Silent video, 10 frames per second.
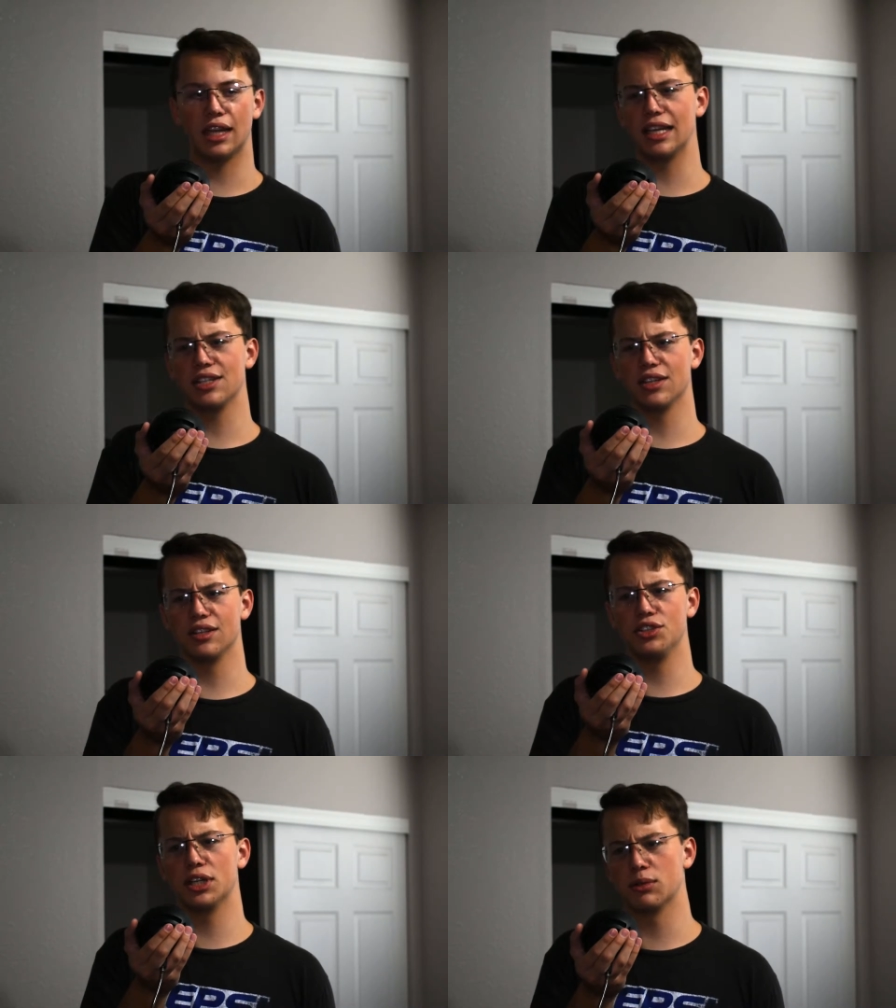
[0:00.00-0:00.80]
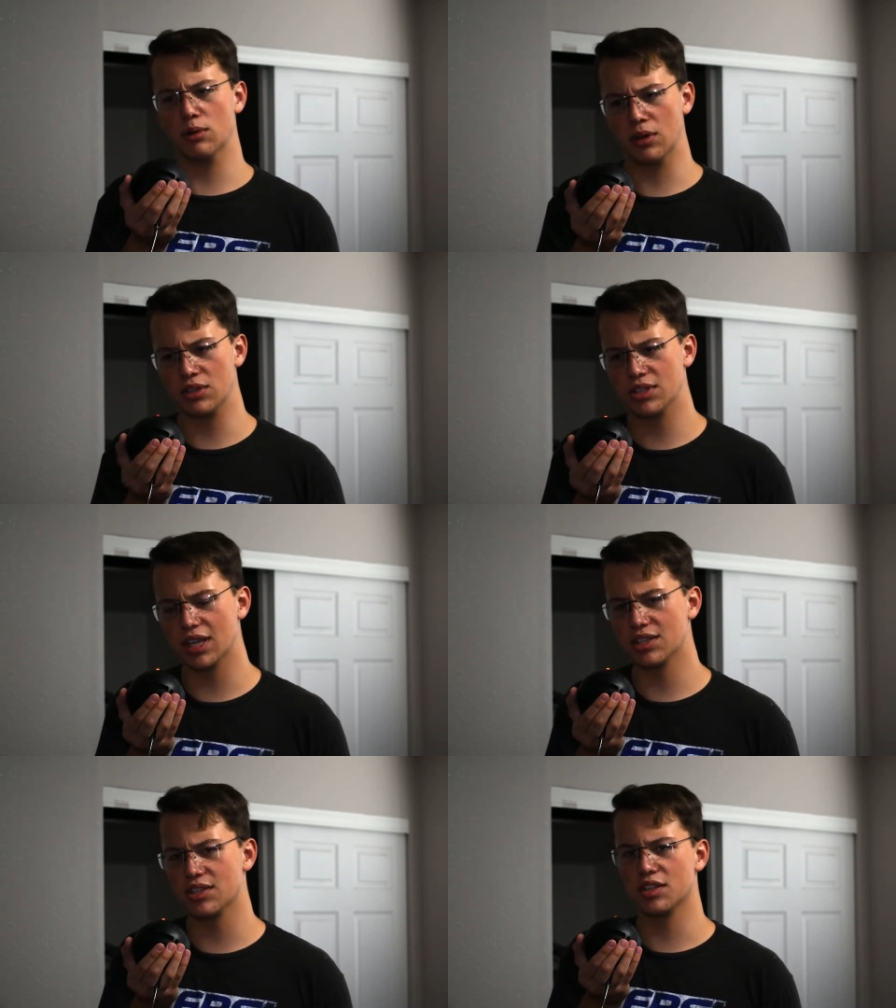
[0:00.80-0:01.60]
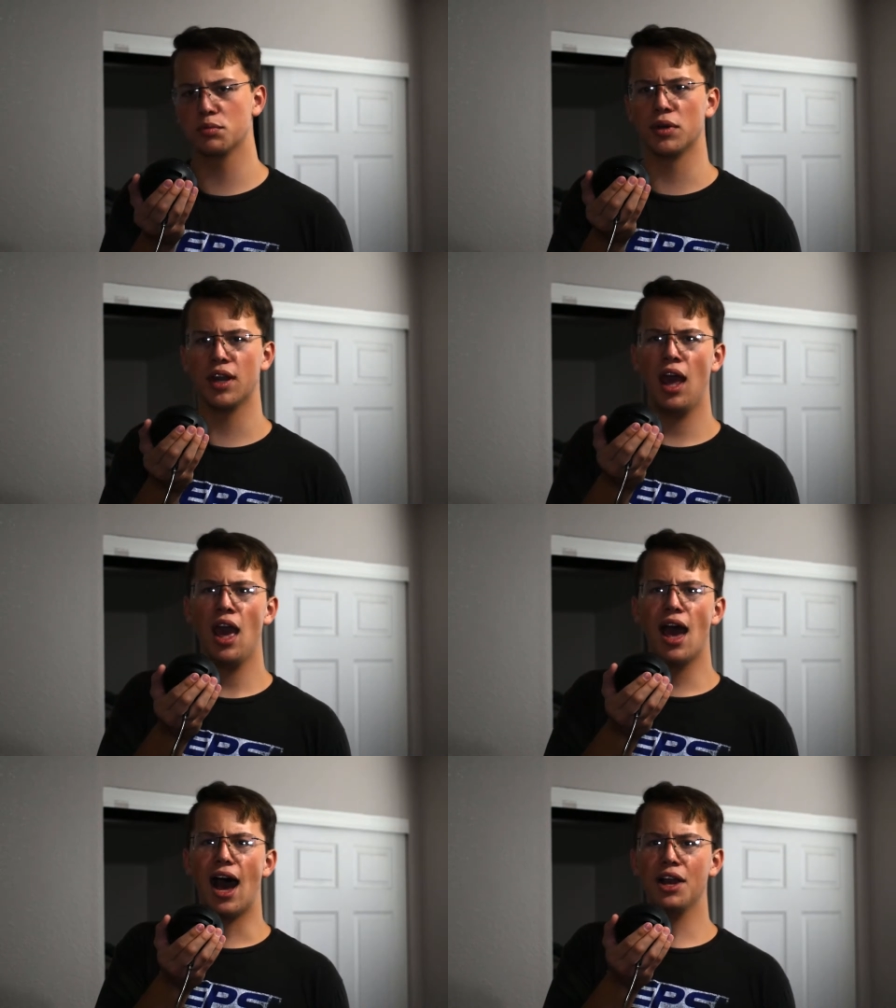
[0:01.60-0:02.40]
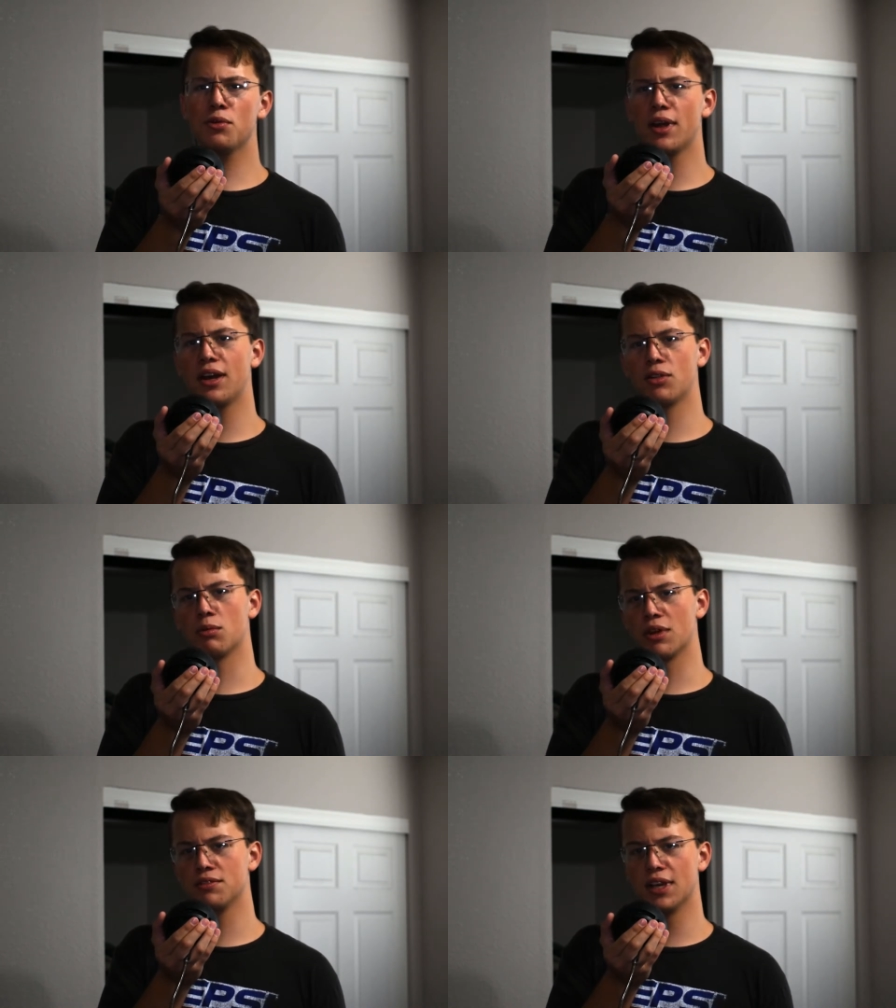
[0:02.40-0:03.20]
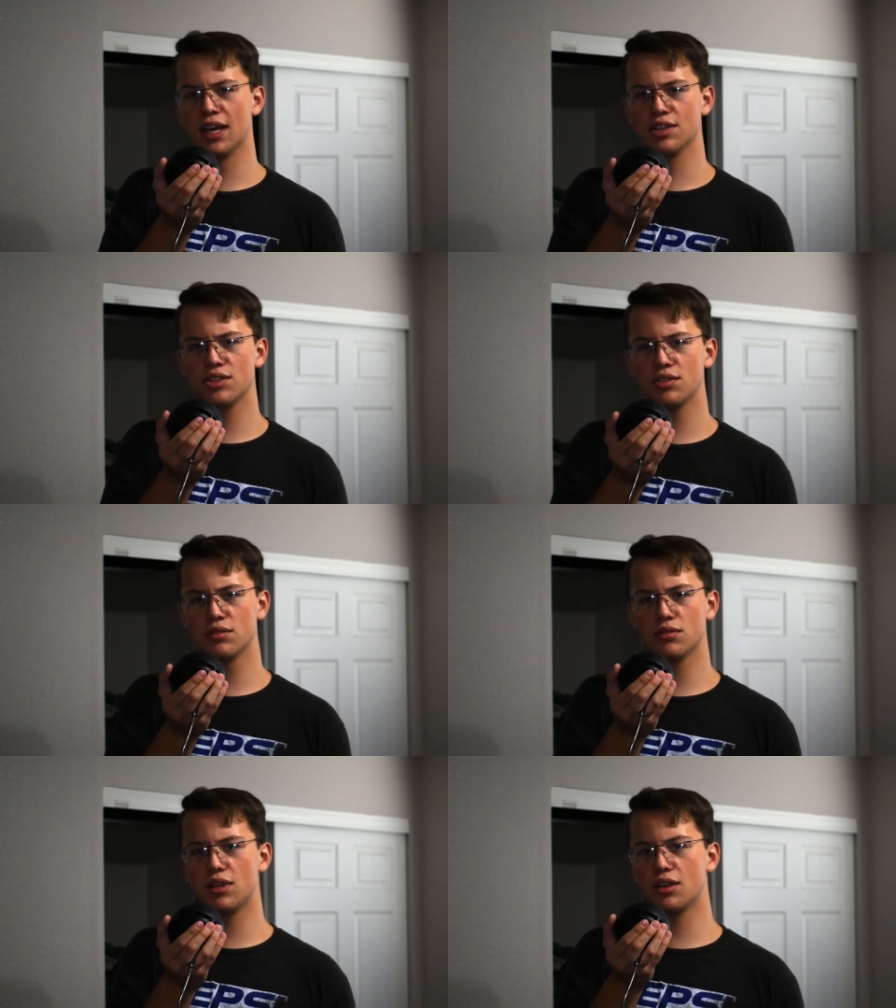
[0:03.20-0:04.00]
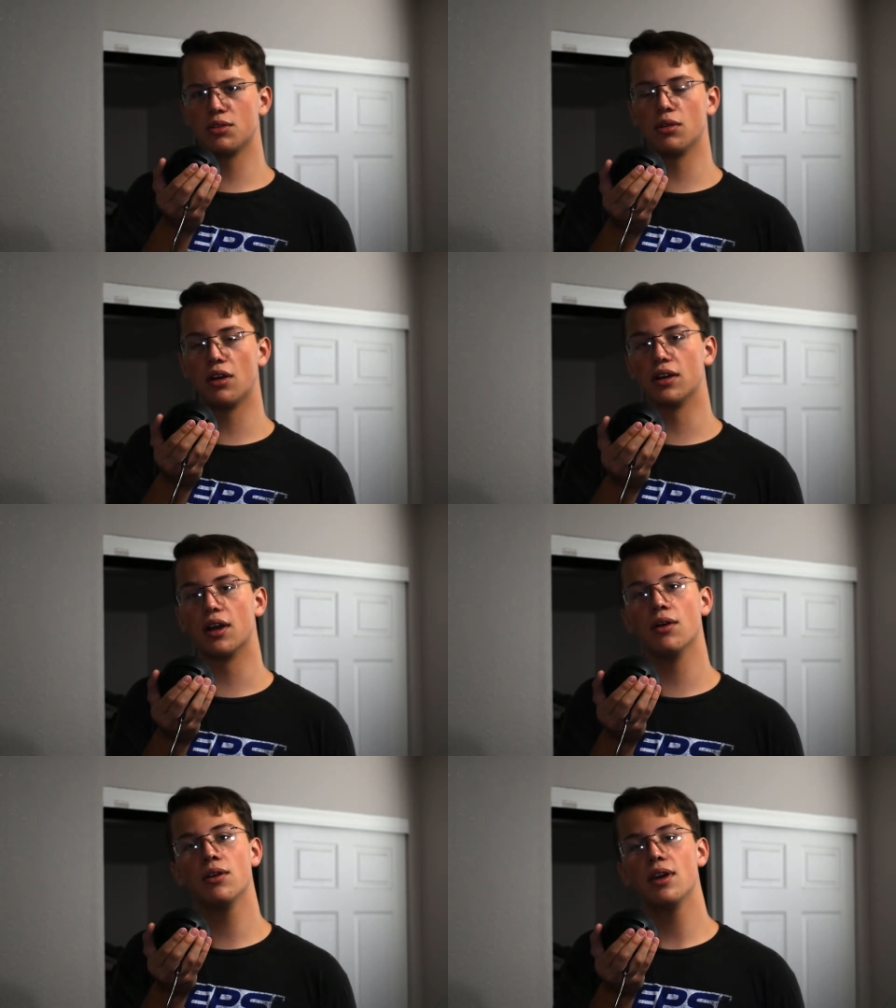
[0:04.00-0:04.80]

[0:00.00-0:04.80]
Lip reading: least in general consensus. But I tried out the Rift S not too long ago,